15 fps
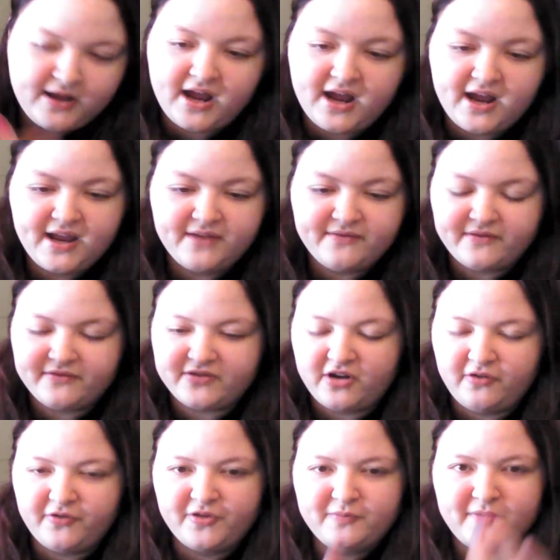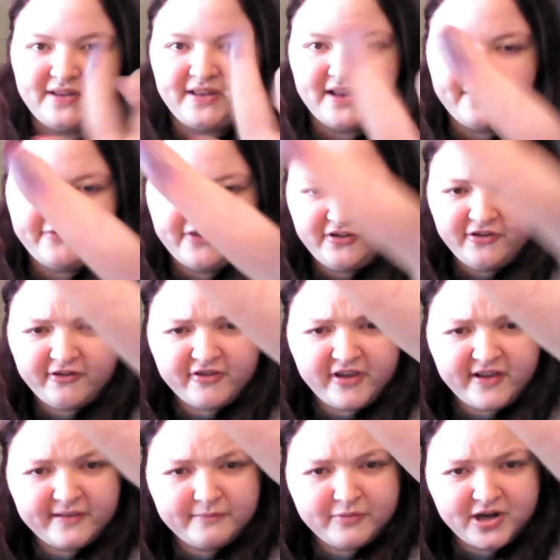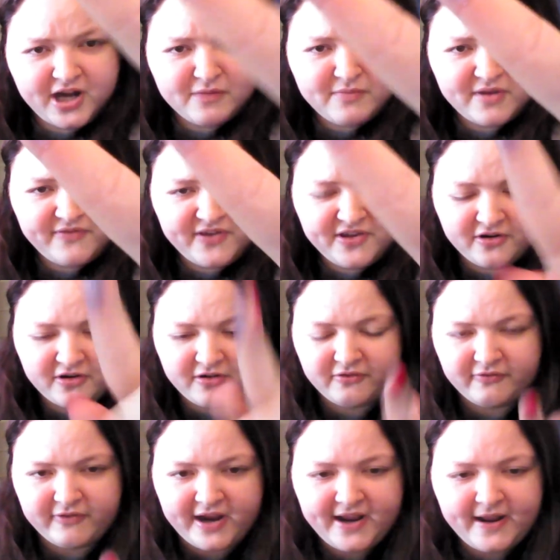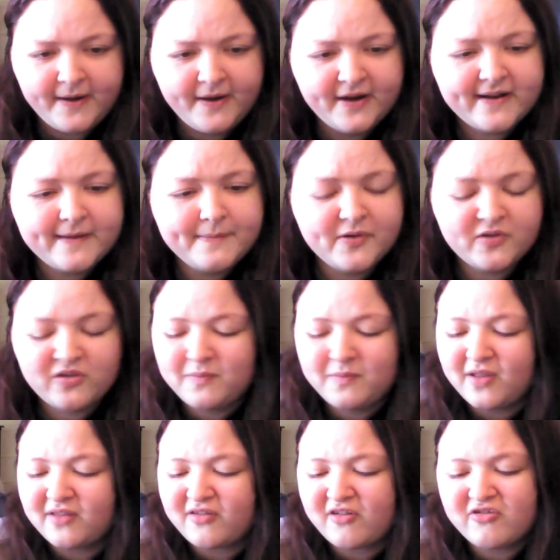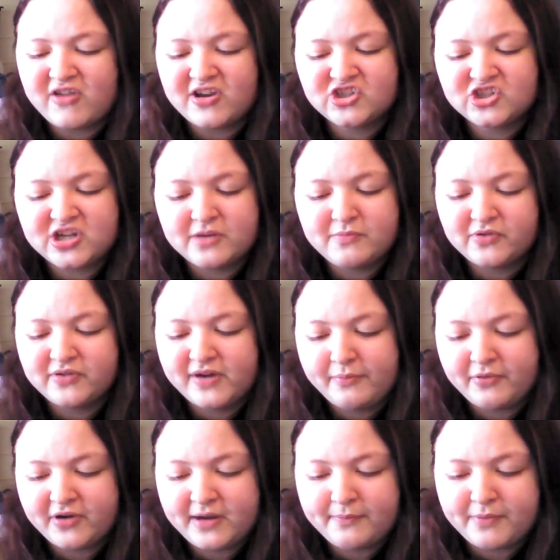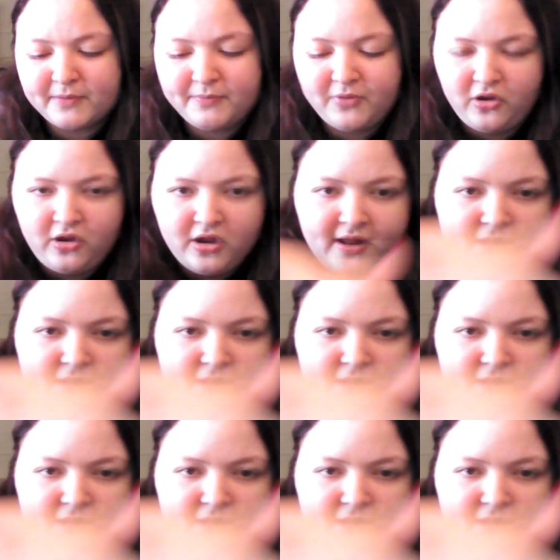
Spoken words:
I have ever dealt with in my life. Looks nice and pretty on my finger, right? It's supposed to be like this nice shimmery pretty purple,